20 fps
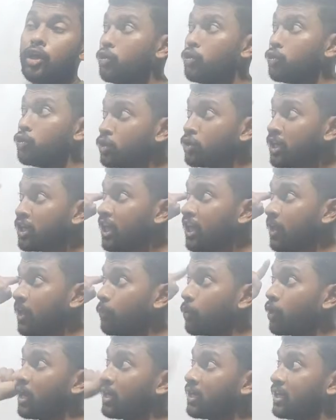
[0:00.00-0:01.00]
You should keep
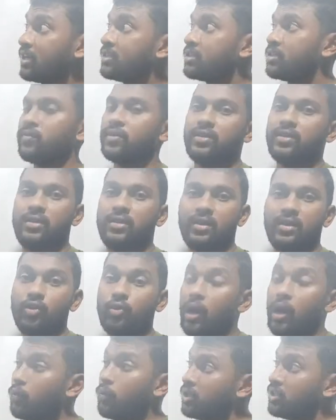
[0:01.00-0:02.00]
your attention with that. You
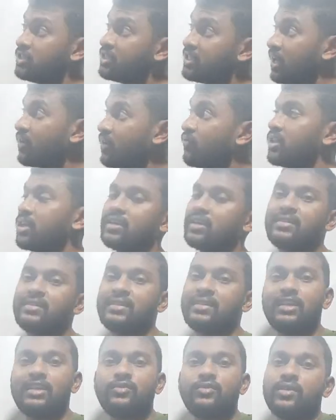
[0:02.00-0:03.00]
have to check whether it is
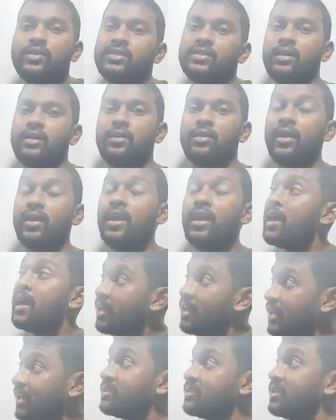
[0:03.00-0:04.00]
satisfies or not.
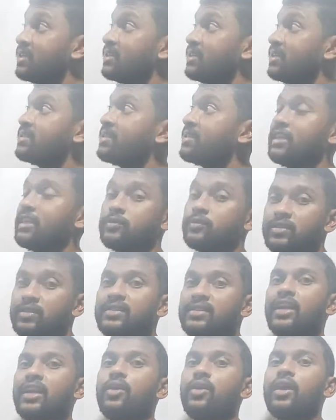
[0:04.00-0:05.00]
Yes, it is satisfies,
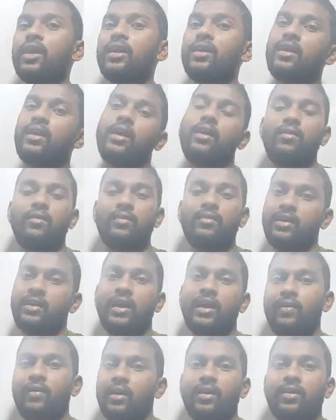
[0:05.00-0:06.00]
then you can
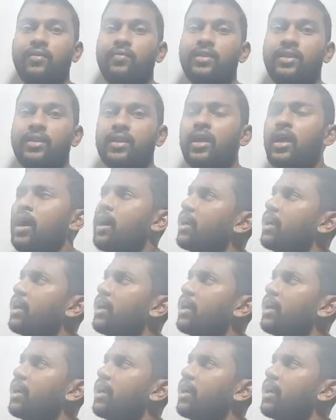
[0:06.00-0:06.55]
travel along with it.